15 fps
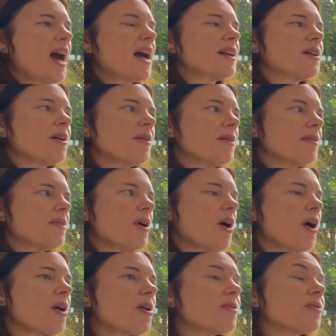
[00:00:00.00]
And our
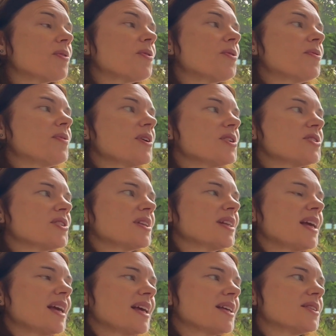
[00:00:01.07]
overall
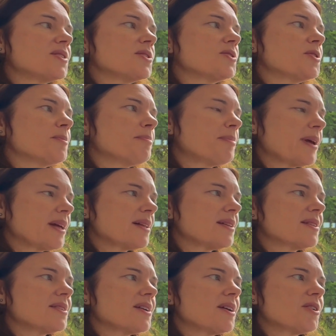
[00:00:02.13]
vision is to
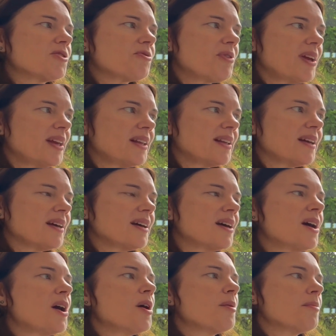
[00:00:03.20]
build a greener,
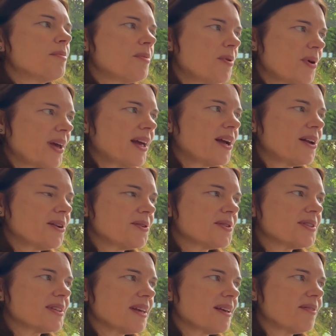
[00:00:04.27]
more
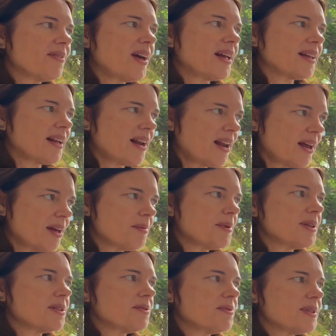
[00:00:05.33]
inclusive and
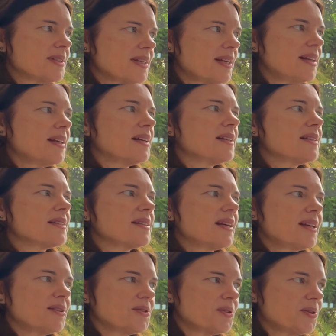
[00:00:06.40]
climate resilient
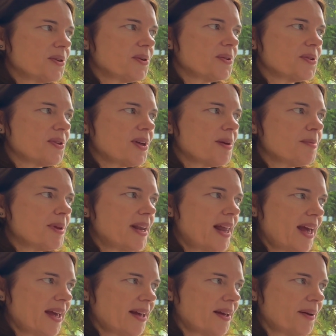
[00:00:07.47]
Hindu Kush
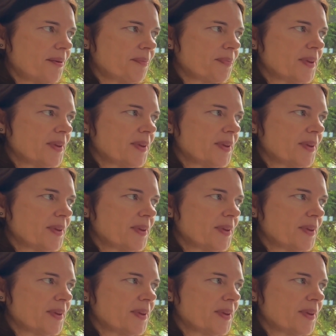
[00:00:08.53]
Himalaya.